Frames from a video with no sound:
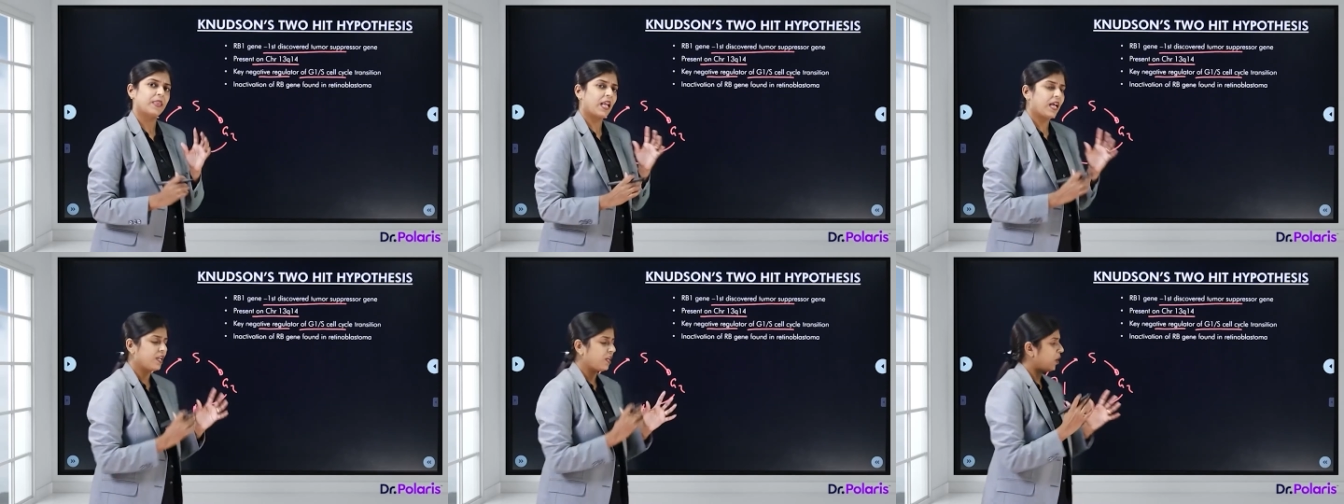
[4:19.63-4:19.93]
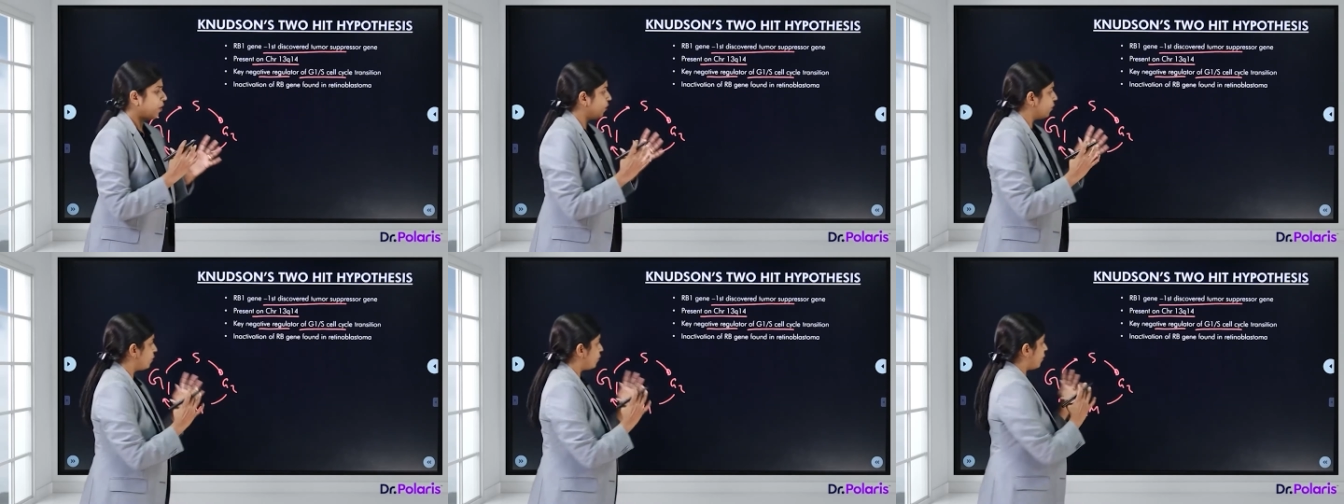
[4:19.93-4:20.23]

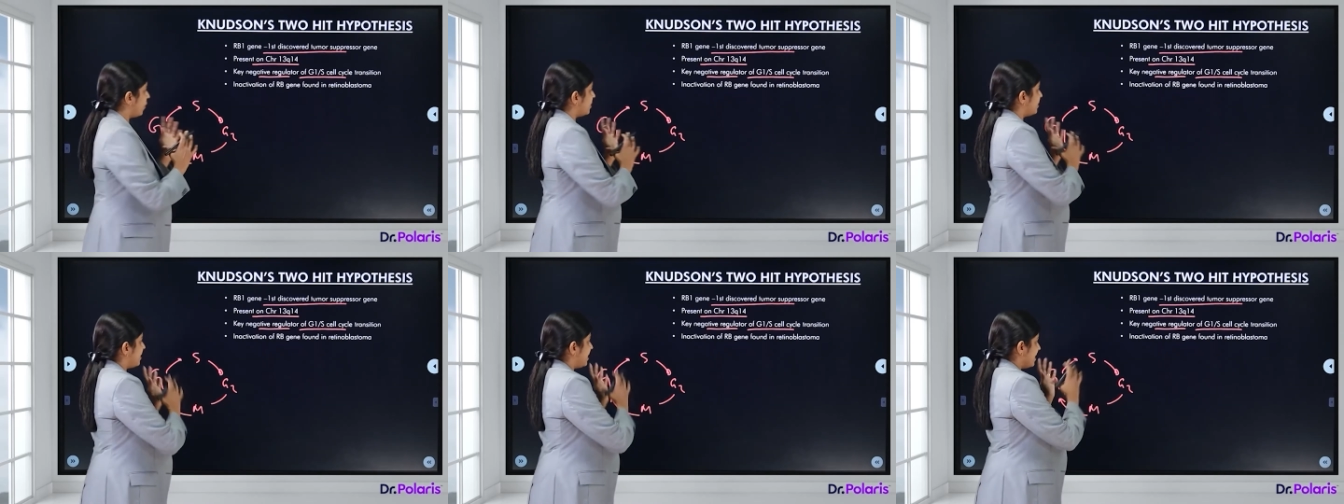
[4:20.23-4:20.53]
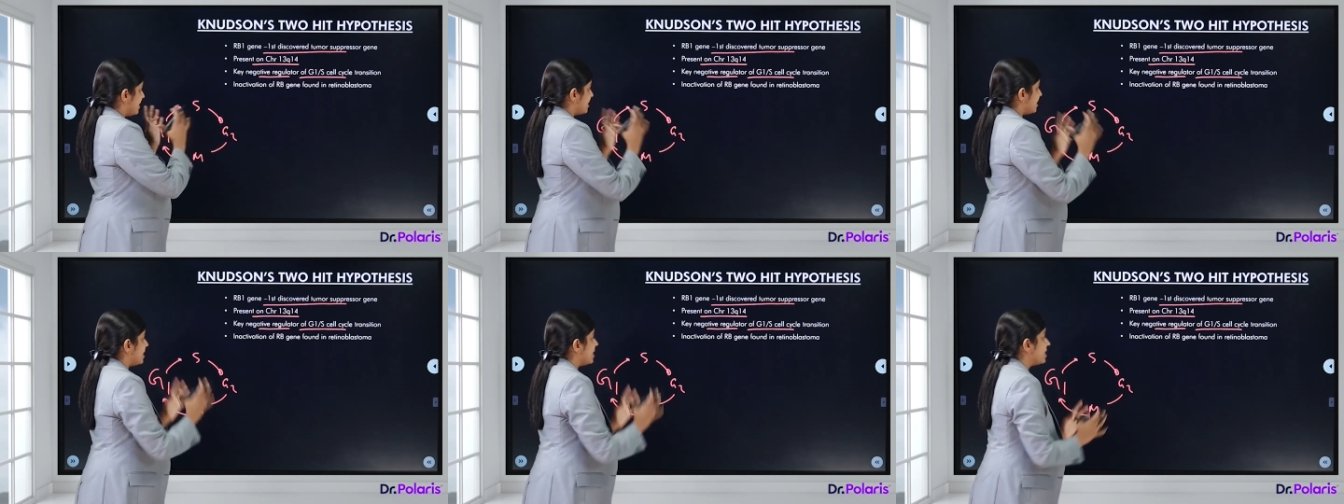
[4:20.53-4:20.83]
Now, for this
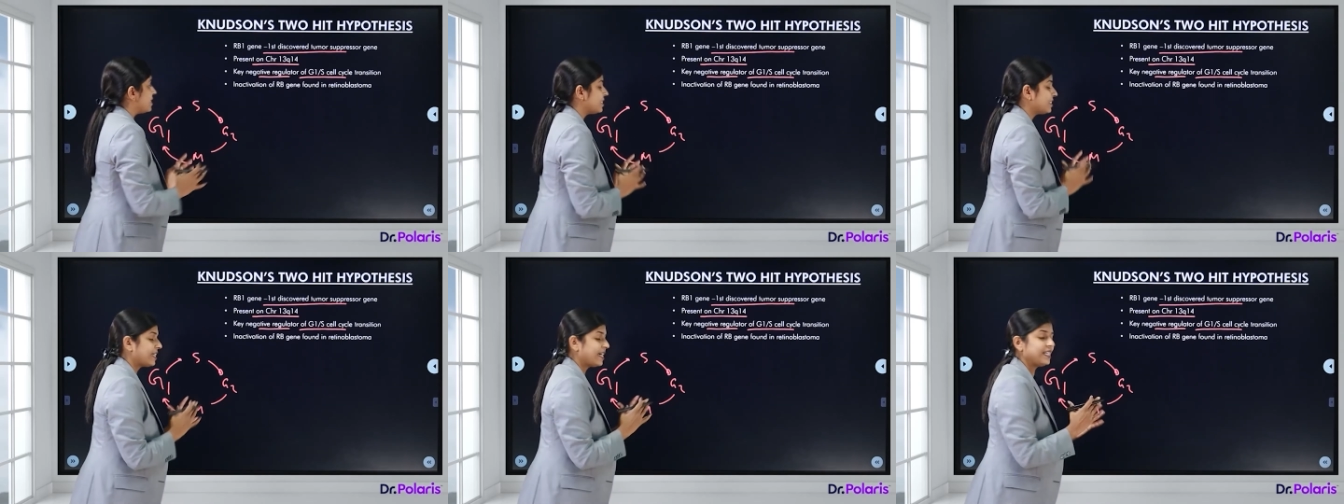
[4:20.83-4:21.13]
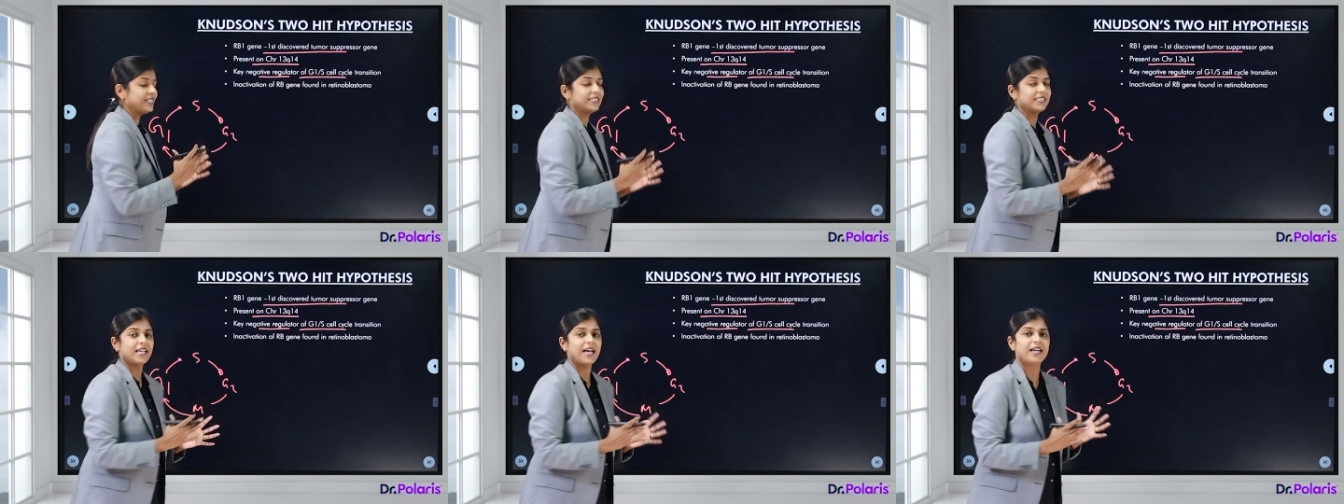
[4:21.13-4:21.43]
cell
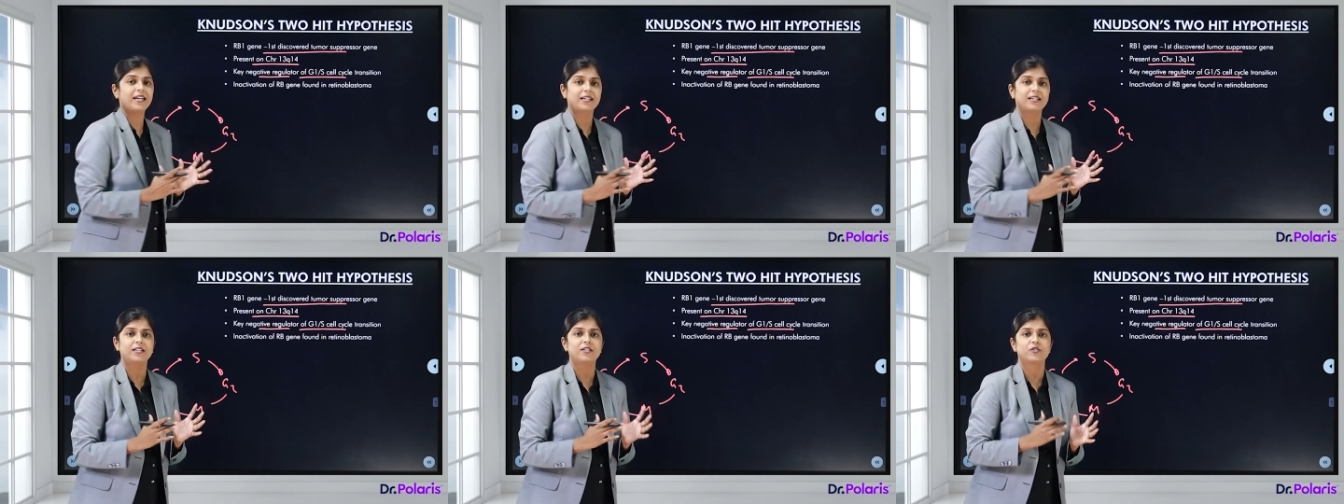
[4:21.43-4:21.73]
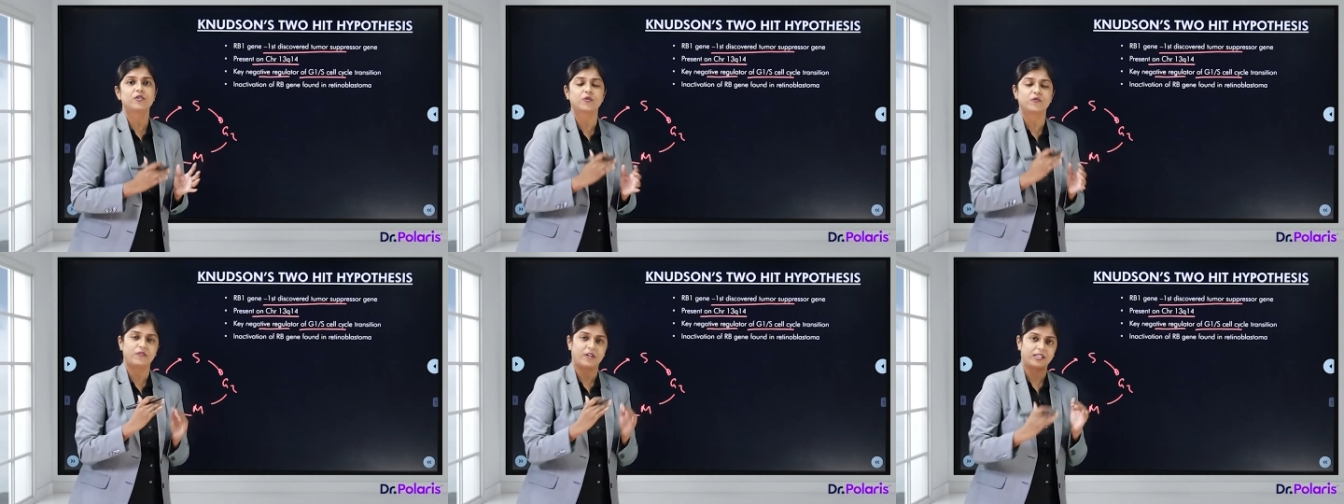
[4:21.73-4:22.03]
cycle
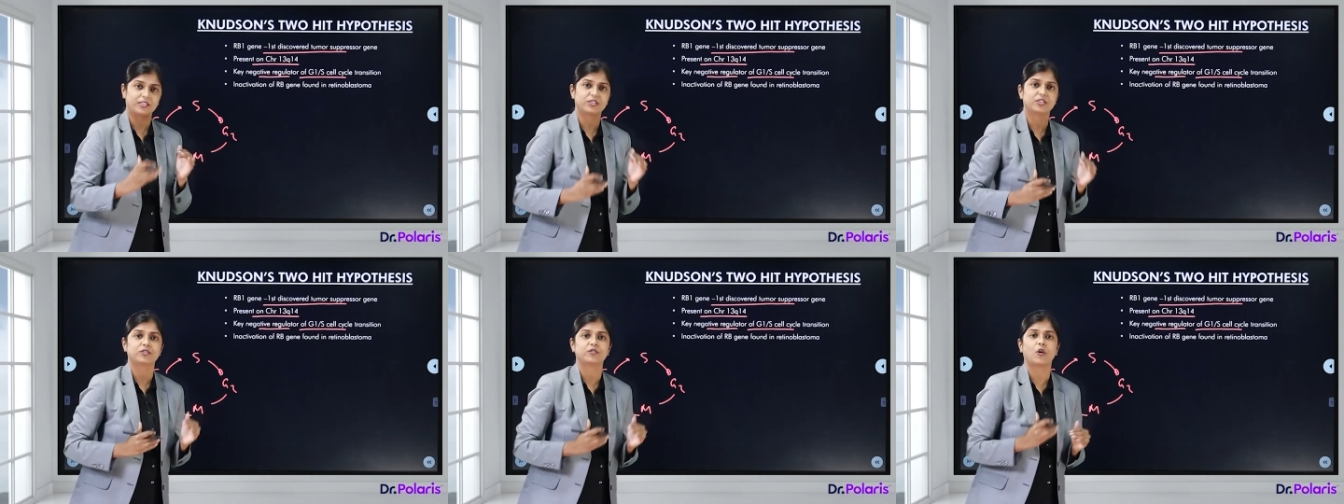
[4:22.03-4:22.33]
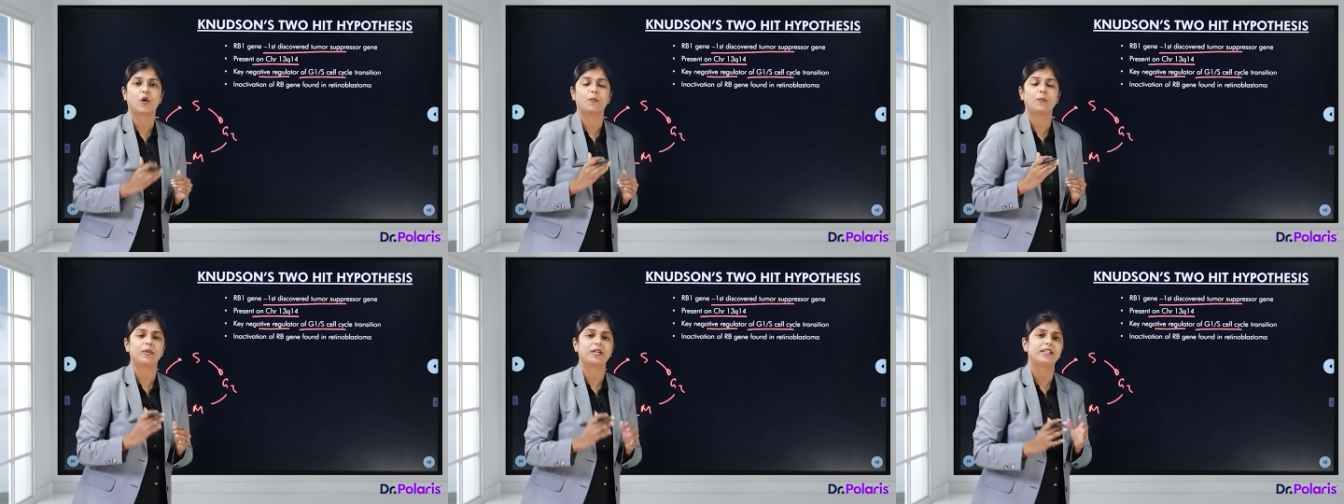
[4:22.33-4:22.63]
to function
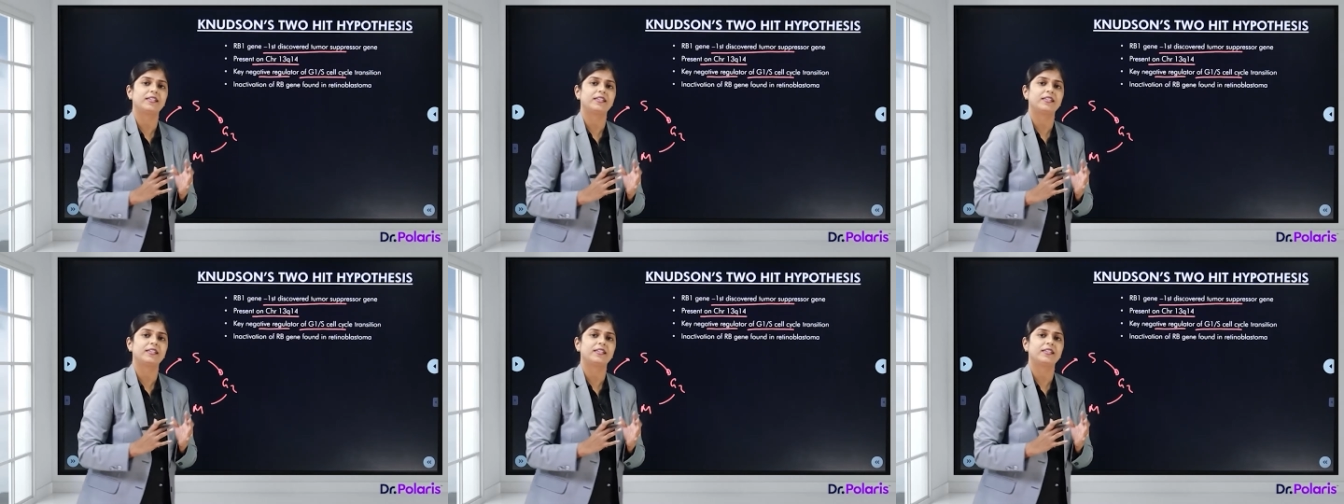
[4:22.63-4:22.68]
normally,